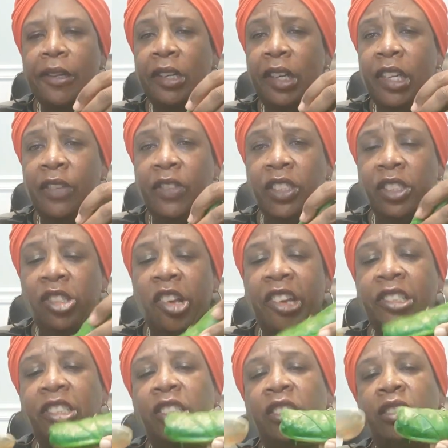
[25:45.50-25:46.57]
live in
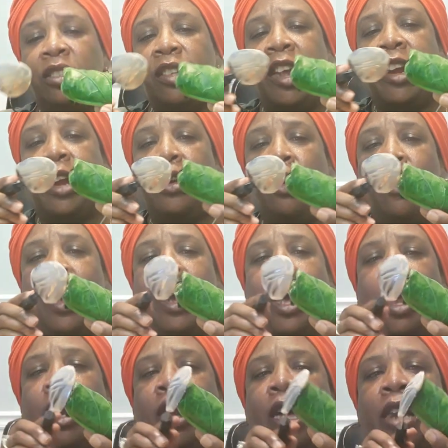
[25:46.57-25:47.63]
Texas, and I know I
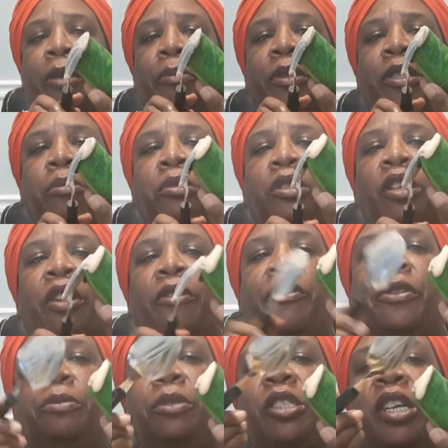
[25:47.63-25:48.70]
got a lot of peeps that are
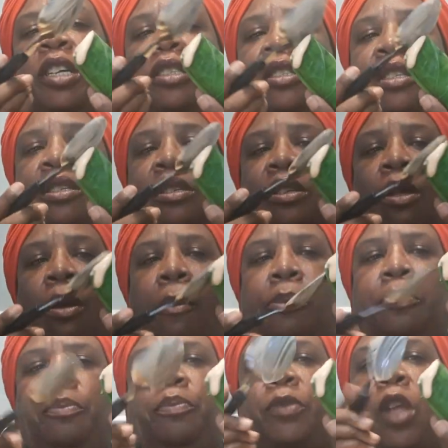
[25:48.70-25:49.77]
from Texas,
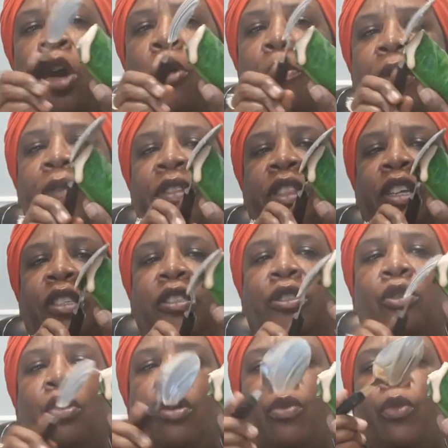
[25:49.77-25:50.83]
I hope everything is
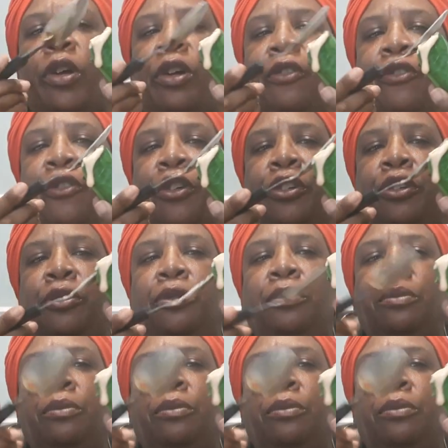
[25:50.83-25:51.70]
going well for you.